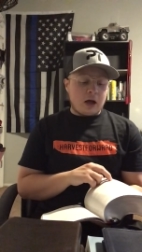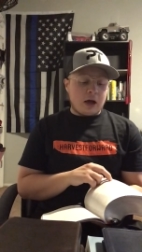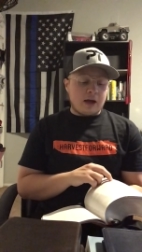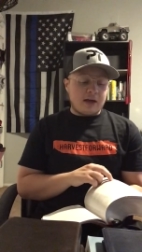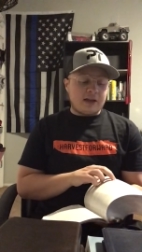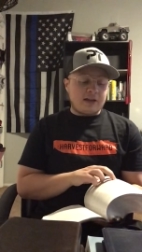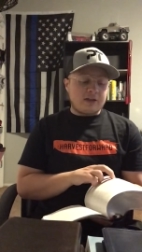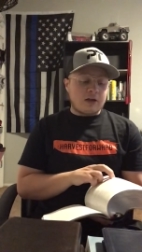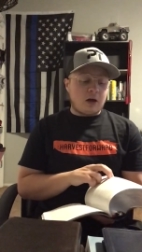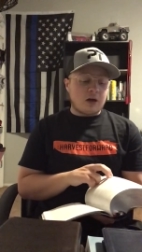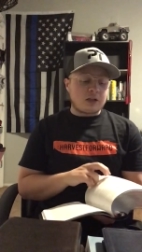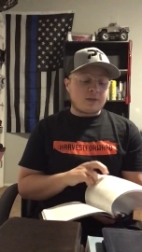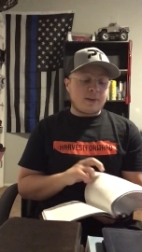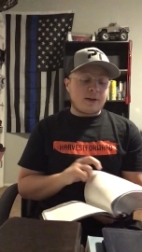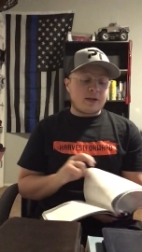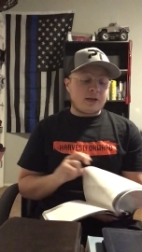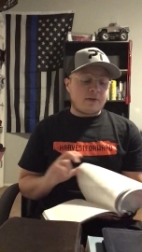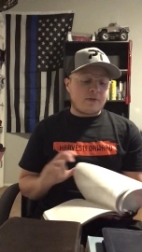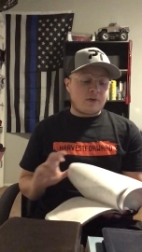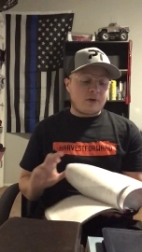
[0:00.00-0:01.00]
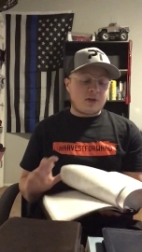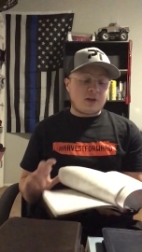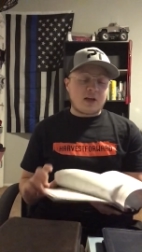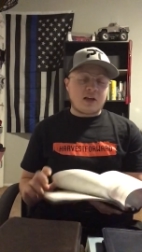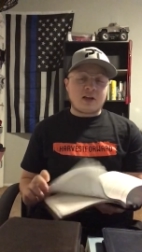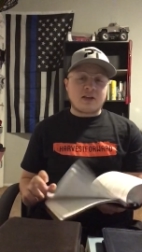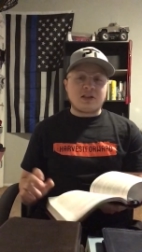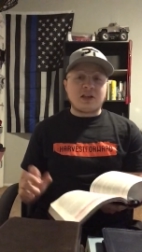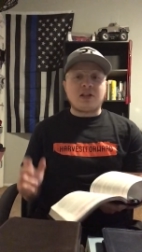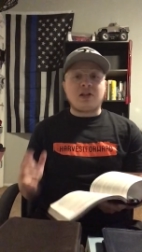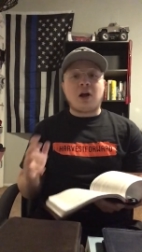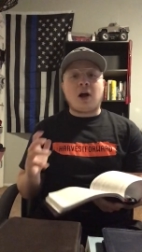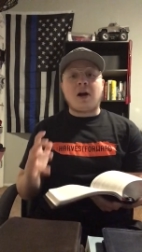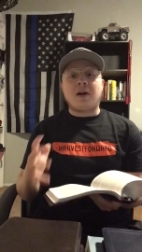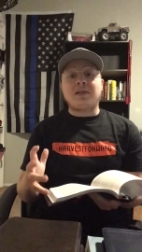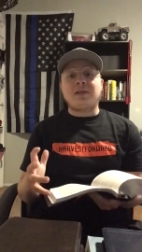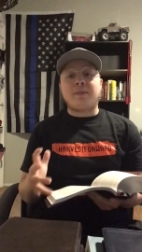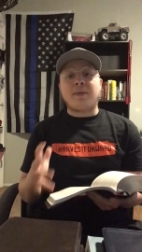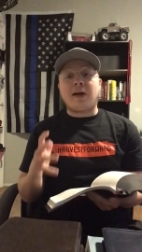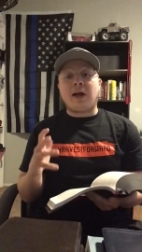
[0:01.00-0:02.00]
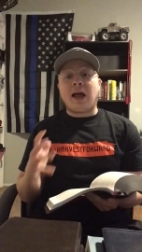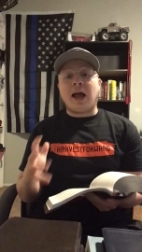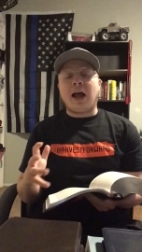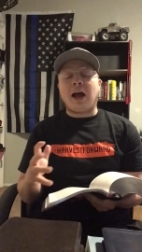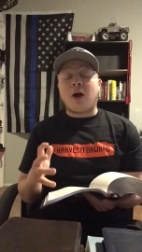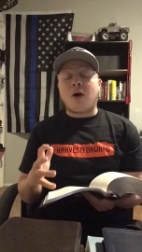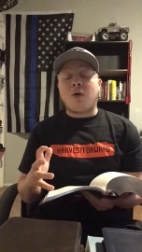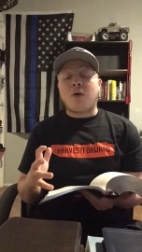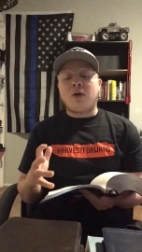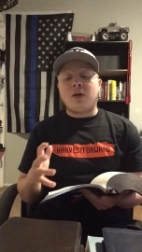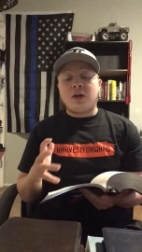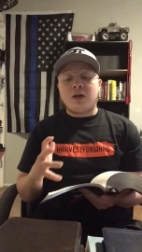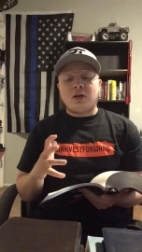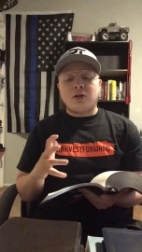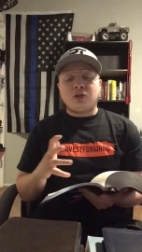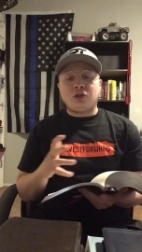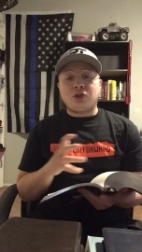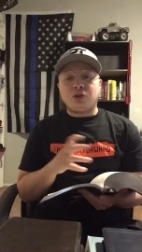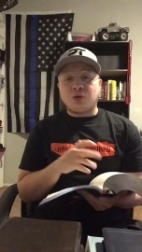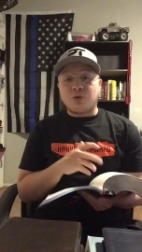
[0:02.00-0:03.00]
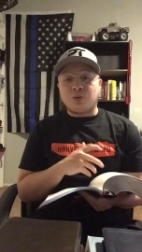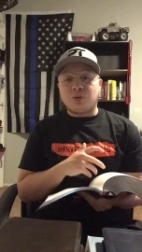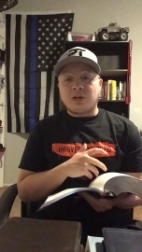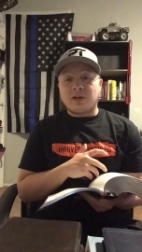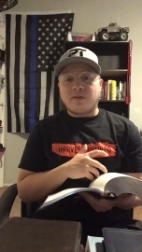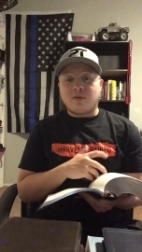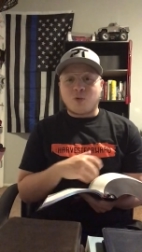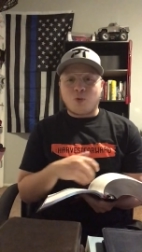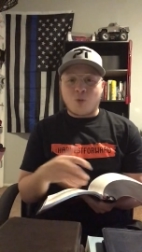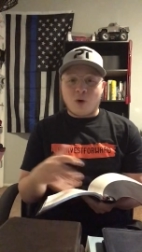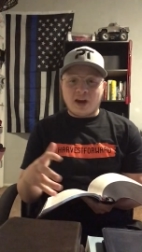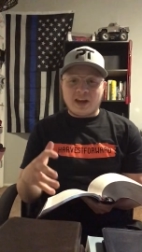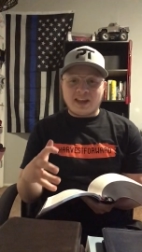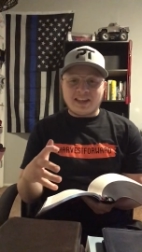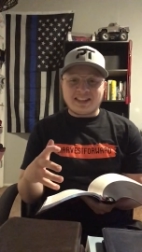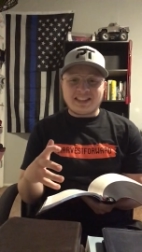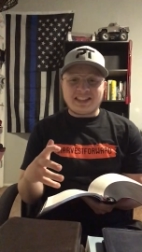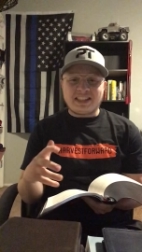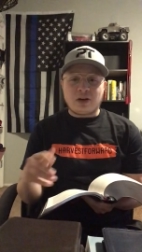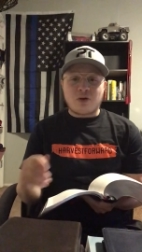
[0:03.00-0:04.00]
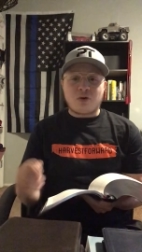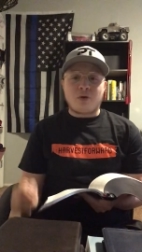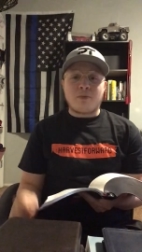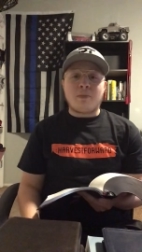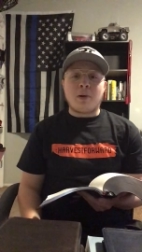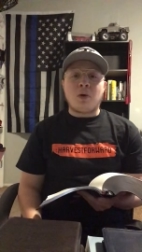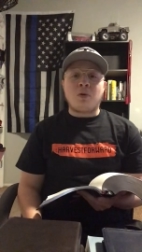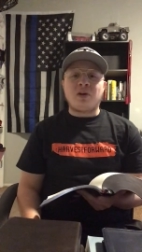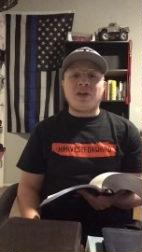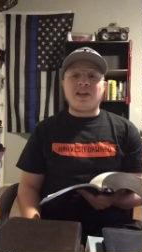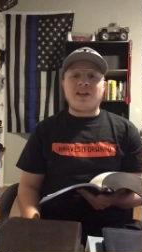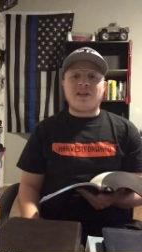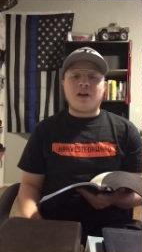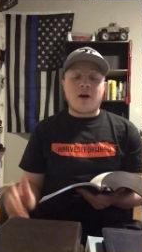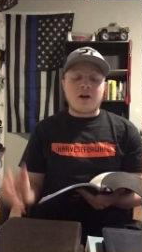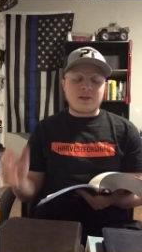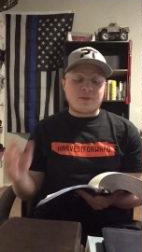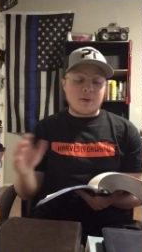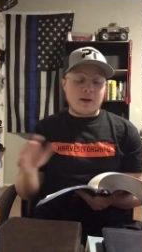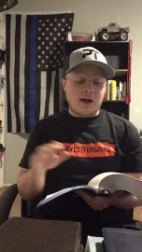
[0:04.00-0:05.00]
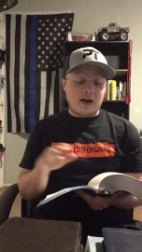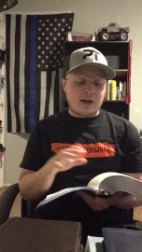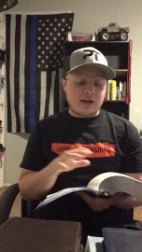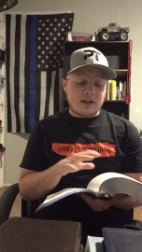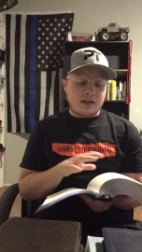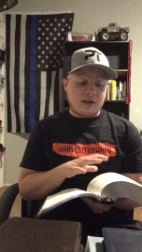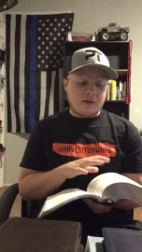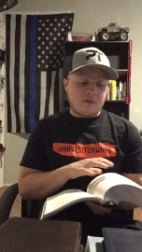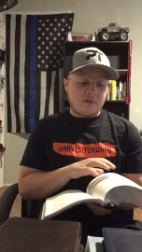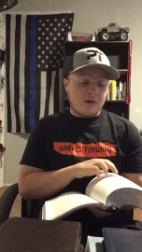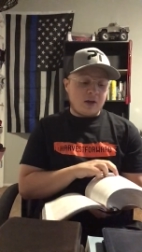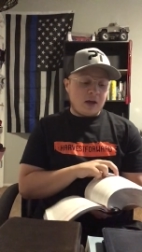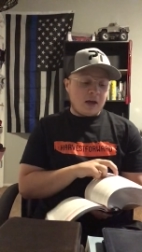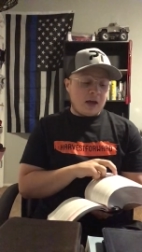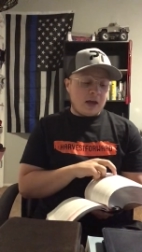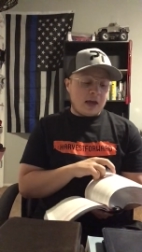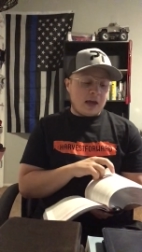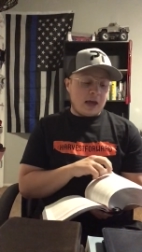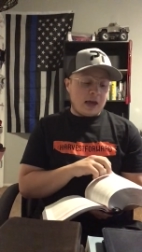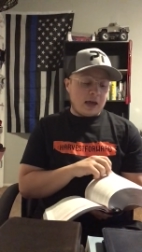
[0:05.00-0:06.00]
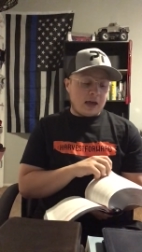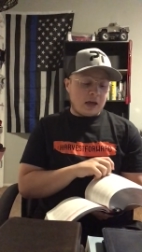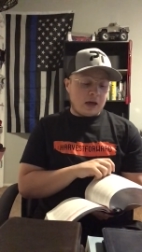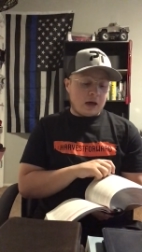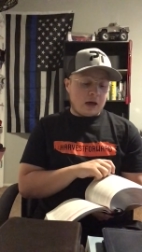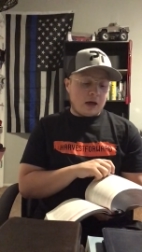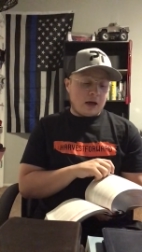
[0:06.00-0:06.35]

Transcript: It talks about different things. It talks about how to give a wedding ceremony. It talks about how to give a